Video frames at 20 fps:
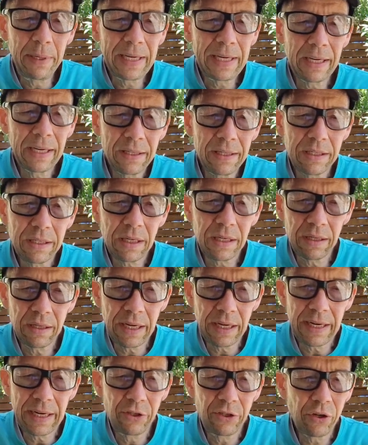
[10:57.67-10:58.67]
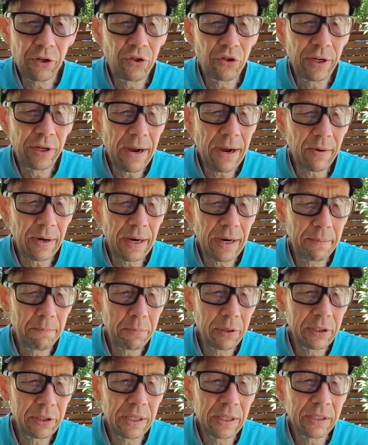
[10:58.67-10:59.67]
Because, and I showed you how
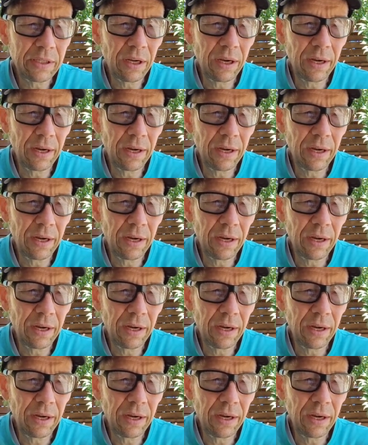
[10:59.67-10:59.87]
I put